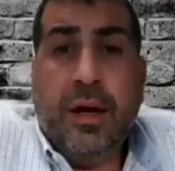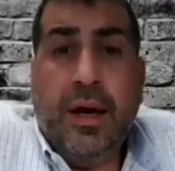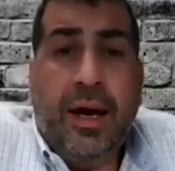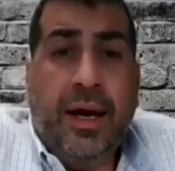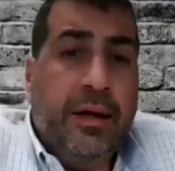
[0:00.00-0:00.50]

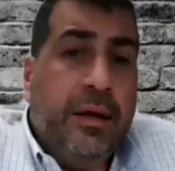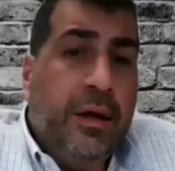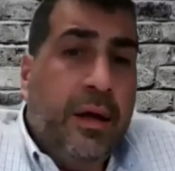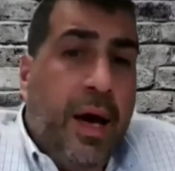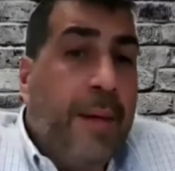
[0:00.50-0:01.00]
And
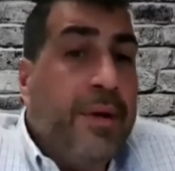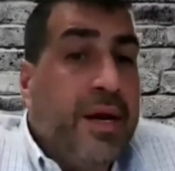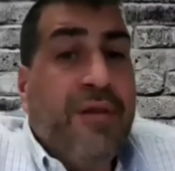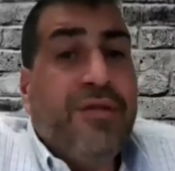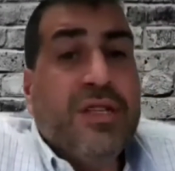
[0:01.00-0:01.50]
I'm going
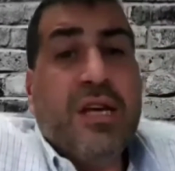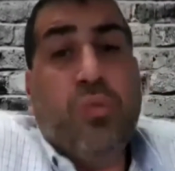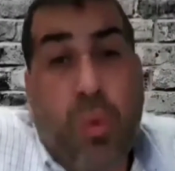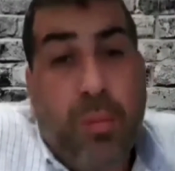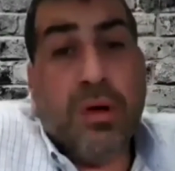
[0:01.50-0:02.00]
to emphasize
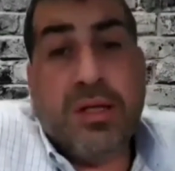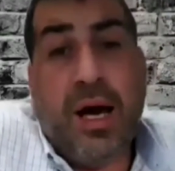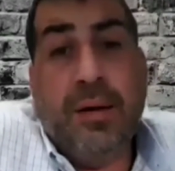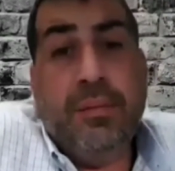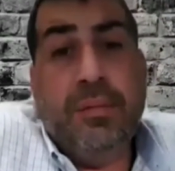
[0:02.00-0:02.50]
one more time,